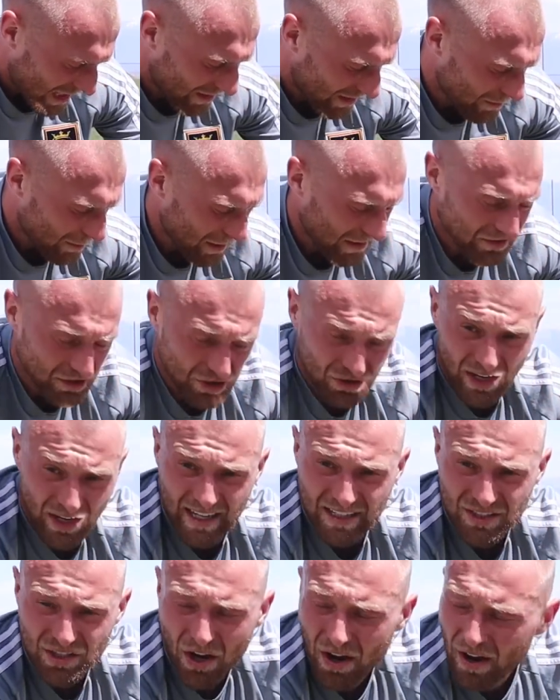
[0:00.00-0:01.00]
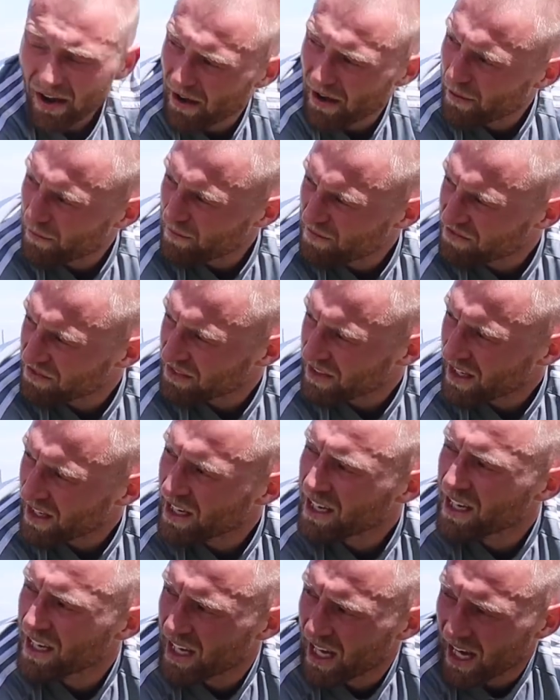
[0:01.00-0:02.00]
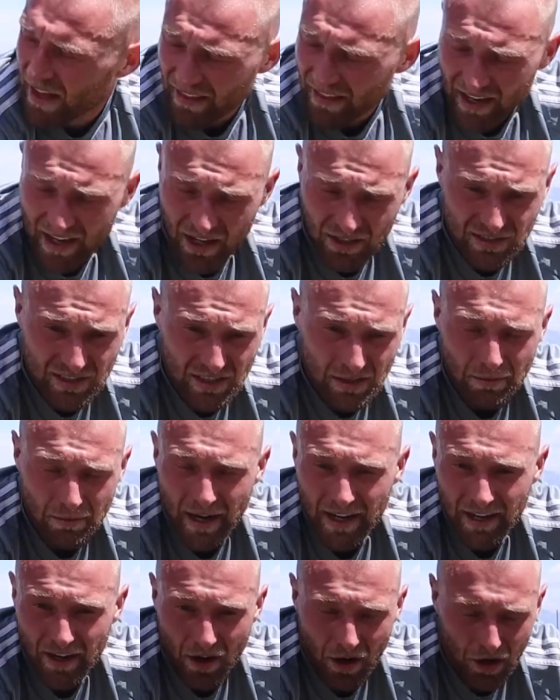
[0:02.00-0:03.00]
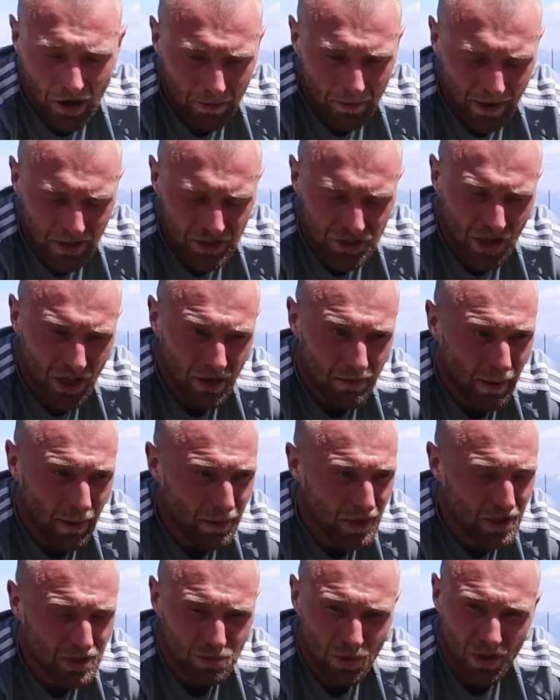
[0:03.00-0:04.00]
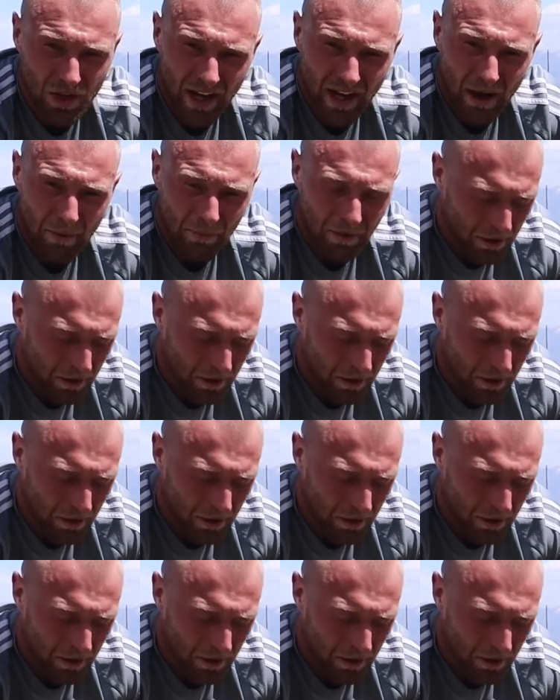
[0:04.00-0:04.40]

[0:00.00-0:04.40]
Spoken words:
have a bit of a stretch, and then I'll see you back at home. I'll show you my post-workout